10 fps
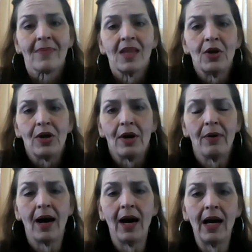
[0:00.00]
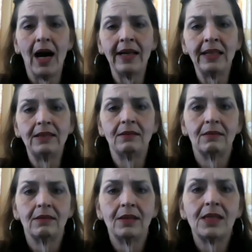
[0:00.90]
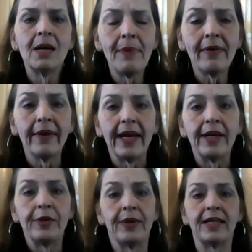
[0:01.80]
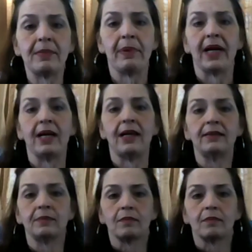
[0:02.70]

I typically you need to be